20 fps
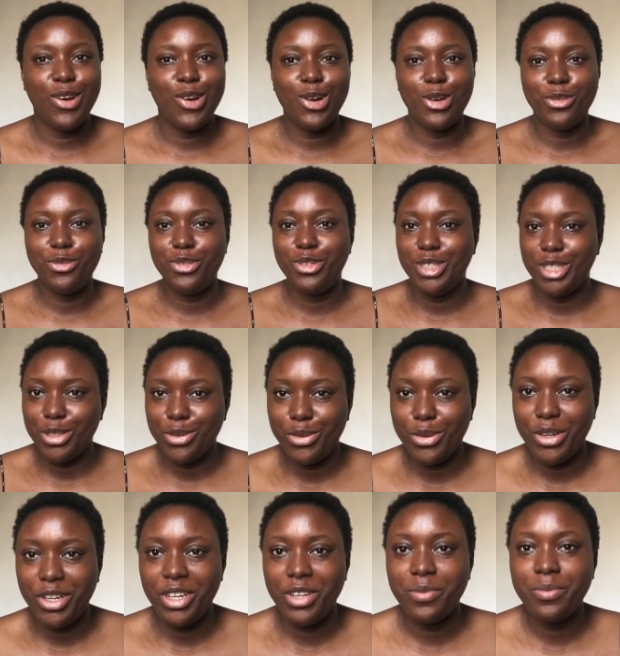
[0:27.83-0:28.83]
of
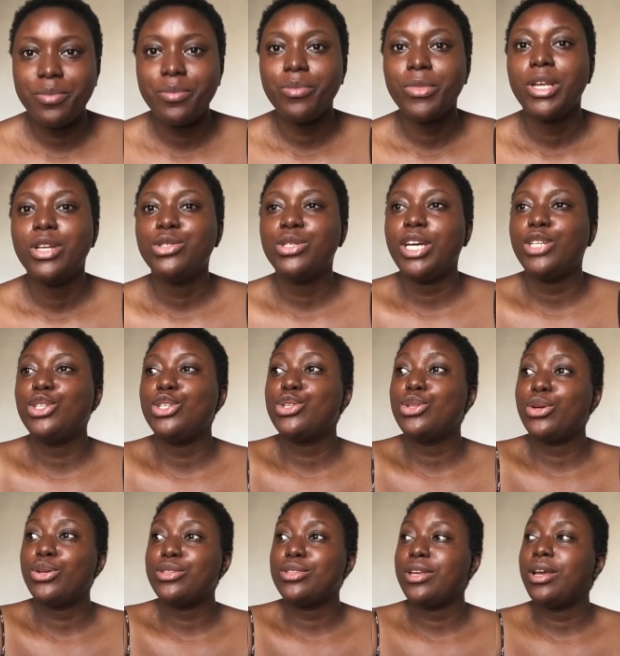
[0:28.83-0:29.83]
january so i just
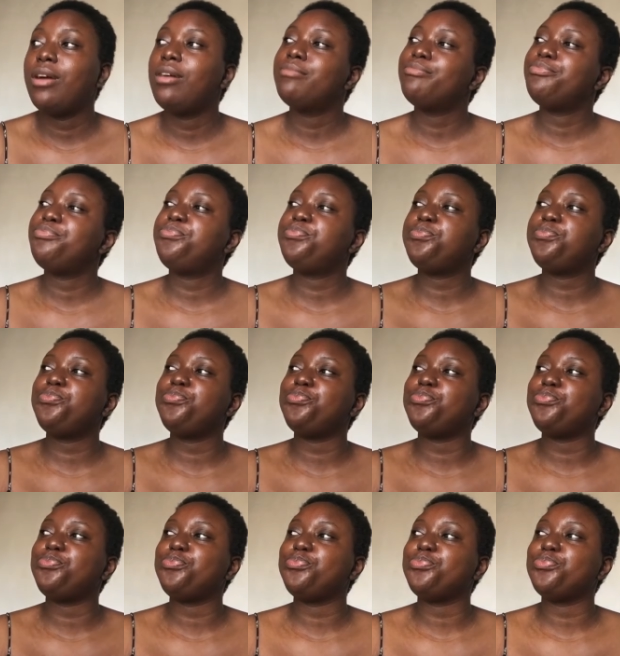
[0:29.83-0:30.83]
thought
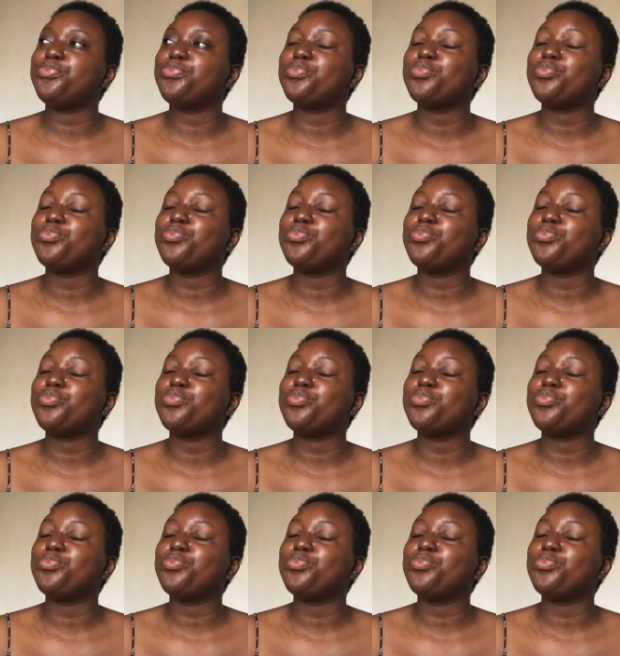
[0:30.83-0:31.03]
hmm